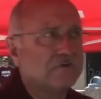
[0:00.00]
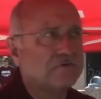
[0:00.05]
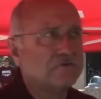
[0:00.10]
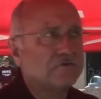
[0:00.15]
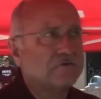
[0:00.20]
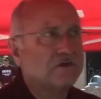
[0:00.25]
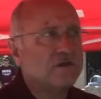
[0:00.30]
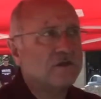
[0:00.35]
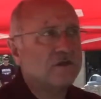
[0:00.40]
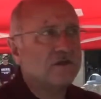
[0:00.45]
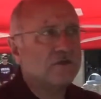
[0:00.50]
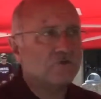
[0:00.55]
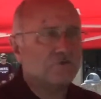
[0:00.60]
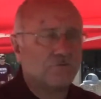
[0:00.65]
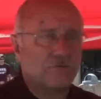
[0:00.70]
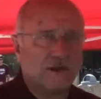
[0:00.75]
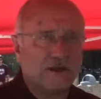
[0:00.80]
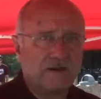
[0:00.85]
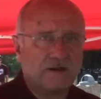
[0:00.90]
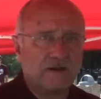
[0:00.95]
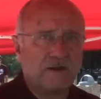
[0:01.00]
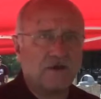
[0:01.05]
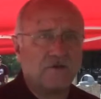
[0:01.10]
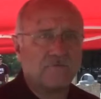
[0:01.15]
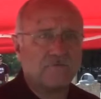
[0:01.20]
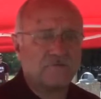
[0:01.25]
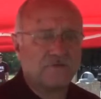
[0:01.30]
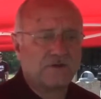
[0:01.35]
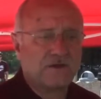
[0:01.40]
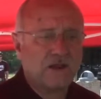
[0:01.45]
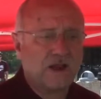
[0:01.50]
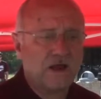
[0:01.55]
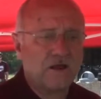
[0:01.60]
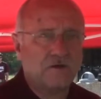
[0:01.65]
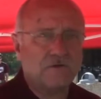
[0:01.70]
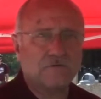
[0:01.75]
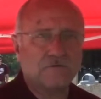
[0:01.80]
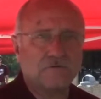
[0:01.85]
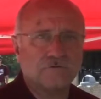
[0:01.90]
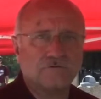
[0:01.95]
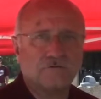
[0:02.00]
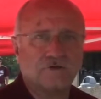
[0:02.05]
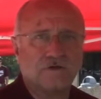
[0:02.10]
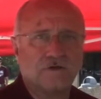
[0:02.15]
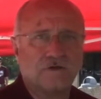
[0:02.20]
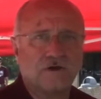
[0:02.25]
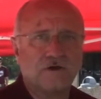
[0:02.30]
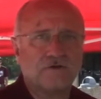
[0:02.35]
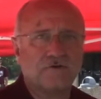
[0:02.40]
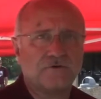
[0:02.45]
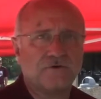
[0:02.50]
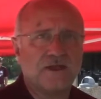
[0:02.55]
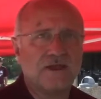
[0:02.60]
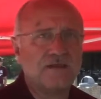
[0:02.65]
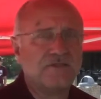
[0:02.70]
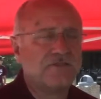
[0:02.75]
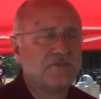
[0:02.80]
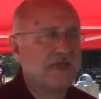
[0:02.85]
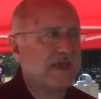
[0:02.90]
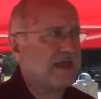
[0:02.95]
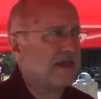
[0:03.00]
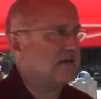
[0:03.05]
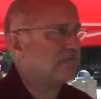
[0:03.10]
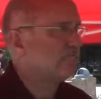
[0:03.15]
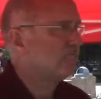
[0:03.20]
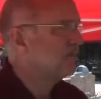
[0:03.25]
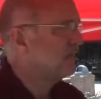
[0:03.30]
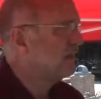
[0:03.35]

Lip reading: is directly over the coals that are underneath that.